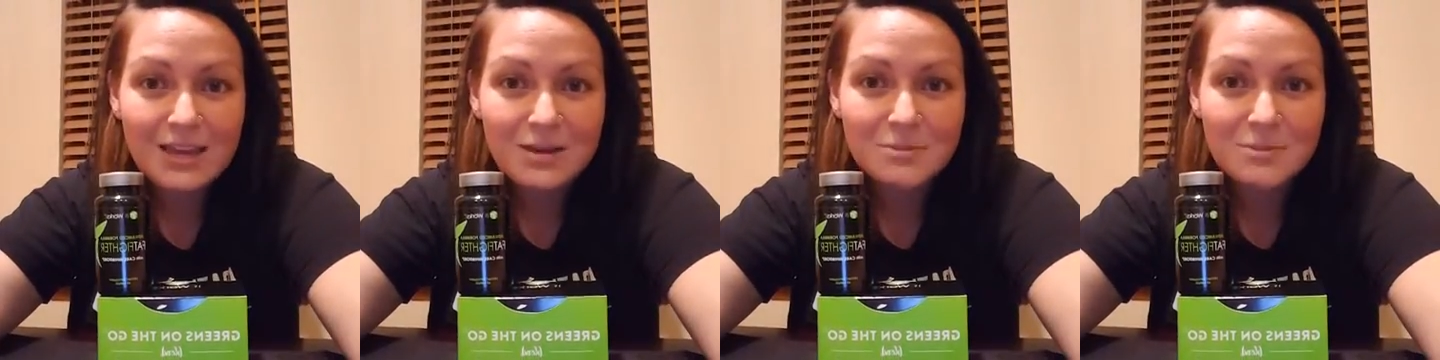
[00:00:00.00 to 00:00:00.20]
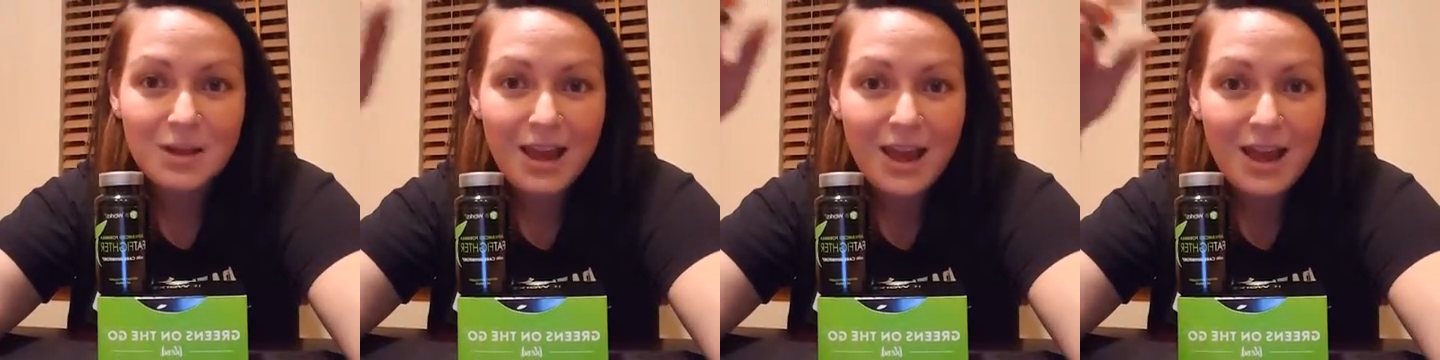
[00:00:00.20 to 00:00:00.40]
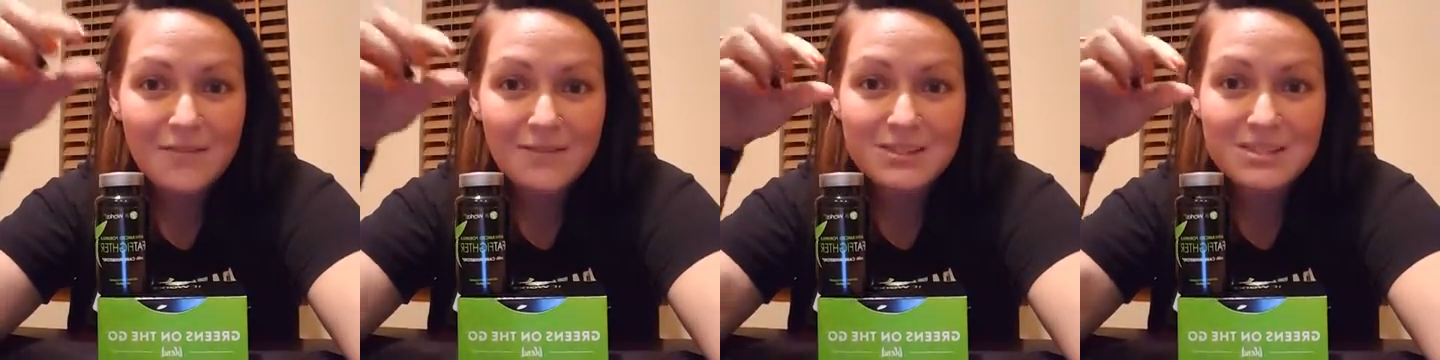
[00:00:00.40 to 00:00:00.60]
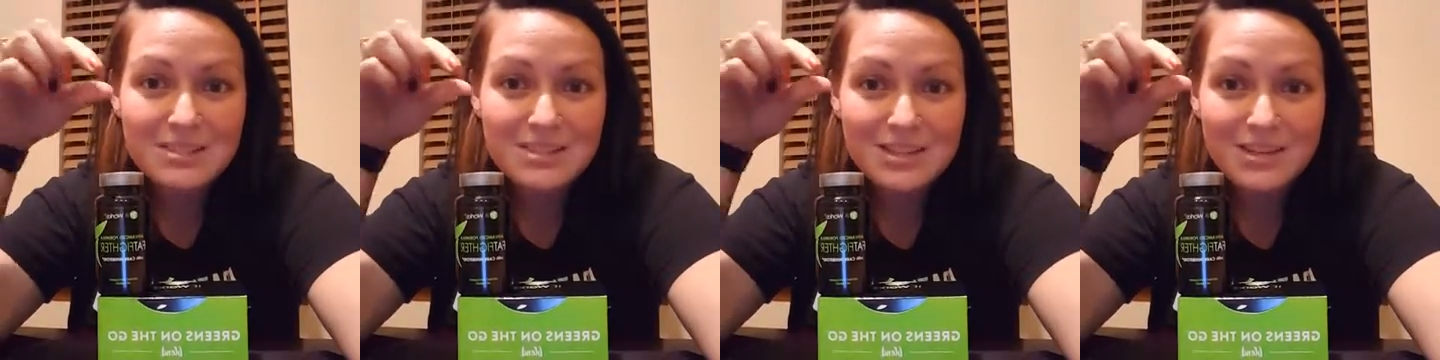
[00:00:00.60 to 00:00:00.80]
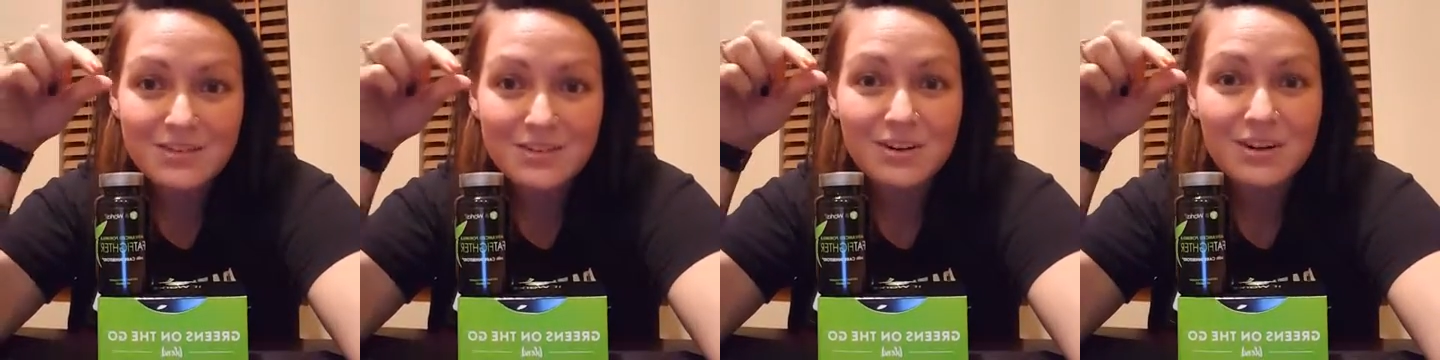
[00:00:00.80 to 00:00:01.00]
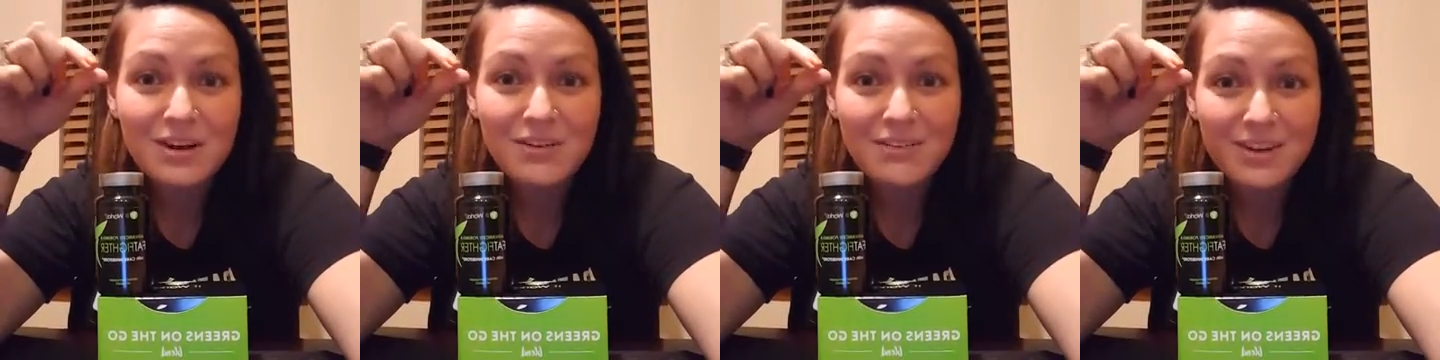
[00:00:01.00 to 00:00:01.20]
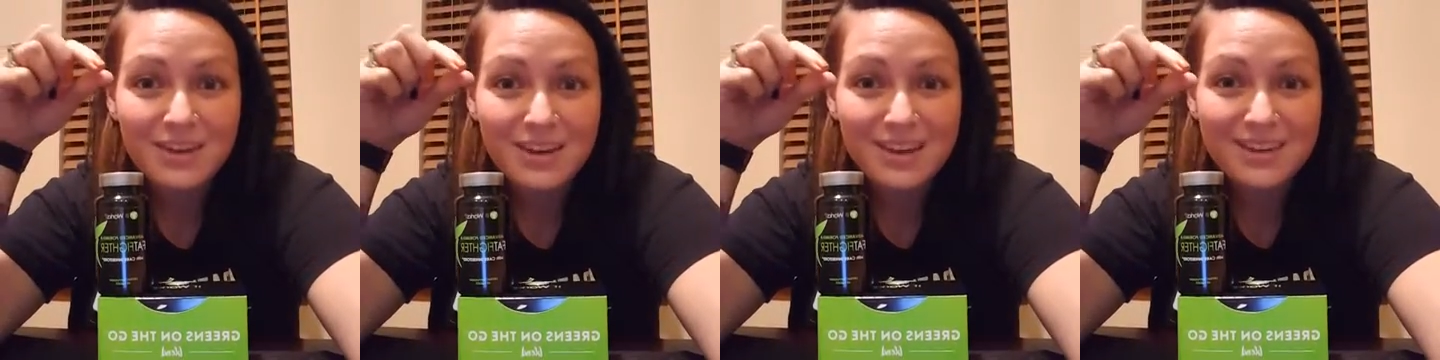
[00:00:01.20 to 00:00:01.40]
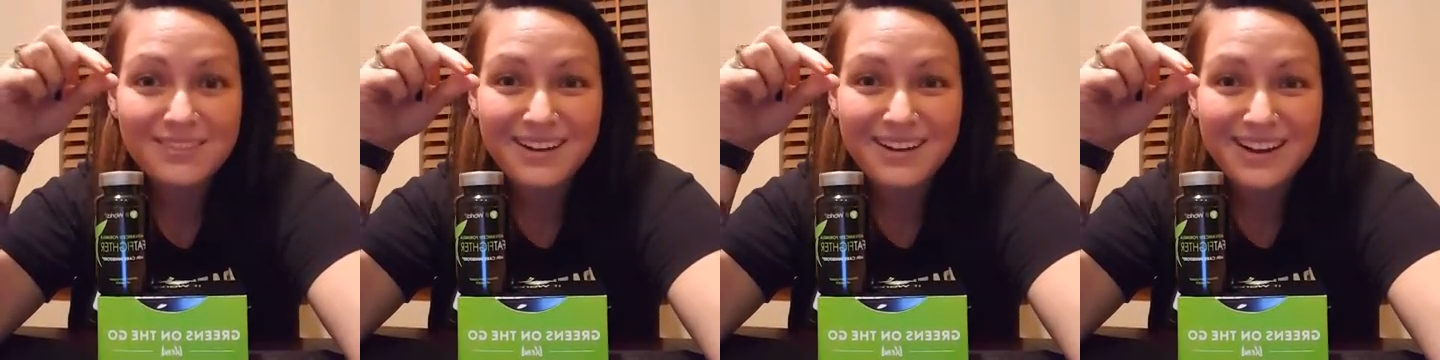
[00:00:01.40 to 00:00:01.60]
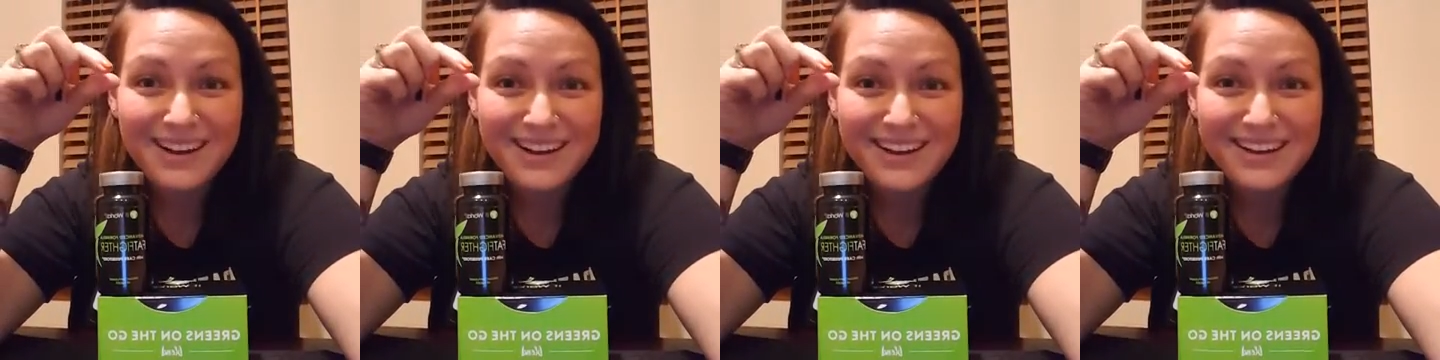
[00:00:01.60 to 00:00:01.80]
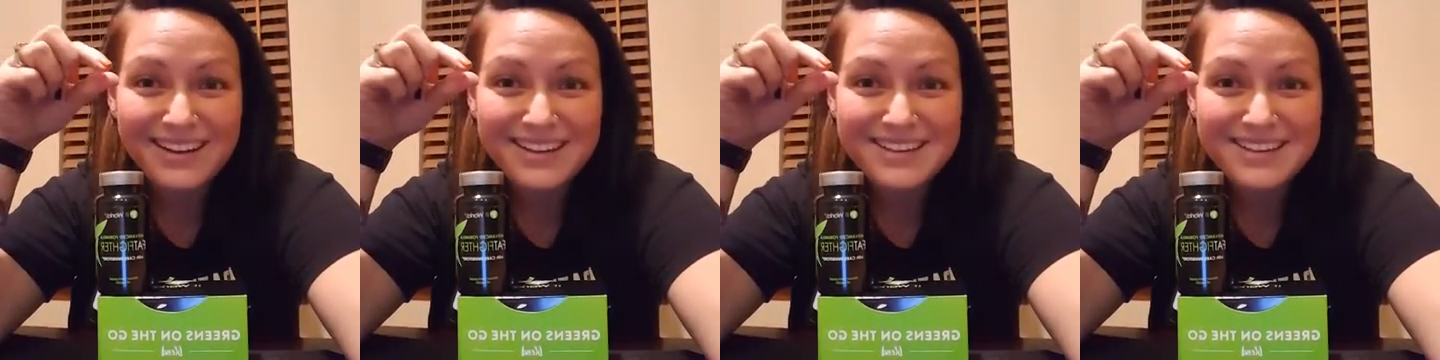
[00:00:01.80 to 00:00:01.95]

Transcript: I'm going to have a sliver of it, right?